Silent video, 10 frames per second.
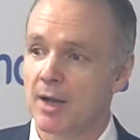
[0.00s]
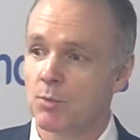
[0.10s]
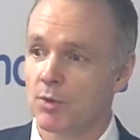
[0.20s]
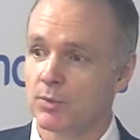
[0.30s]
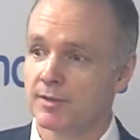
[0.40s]
and
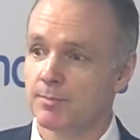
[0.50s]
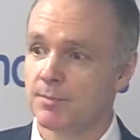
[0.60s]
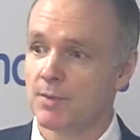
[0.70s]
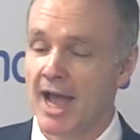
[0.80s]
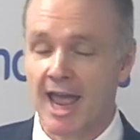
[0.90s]
what we
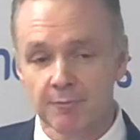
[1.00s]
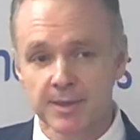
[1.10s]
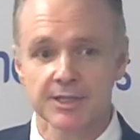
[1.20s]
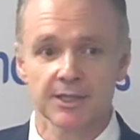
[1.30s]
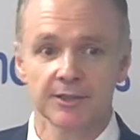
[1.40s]
have
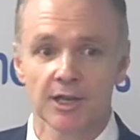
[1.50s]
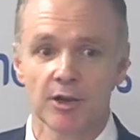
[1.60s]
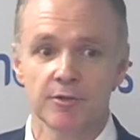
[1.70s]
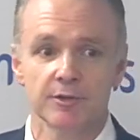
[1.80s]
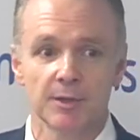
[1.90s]
been seeing though
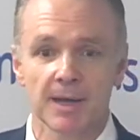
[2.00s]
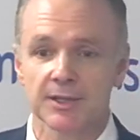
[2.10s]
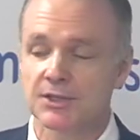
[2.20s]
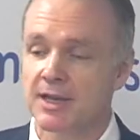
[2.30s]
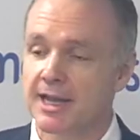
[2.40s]
over the
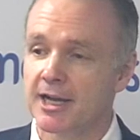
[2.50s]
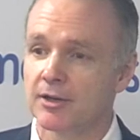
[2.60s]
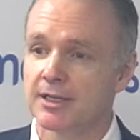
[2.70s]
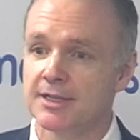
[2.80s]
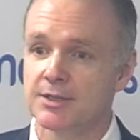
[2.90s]
months
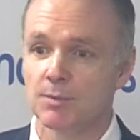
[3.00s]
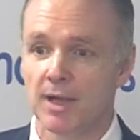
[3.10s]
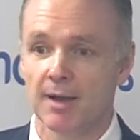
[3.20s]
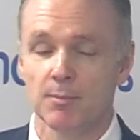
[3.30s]
now is uh,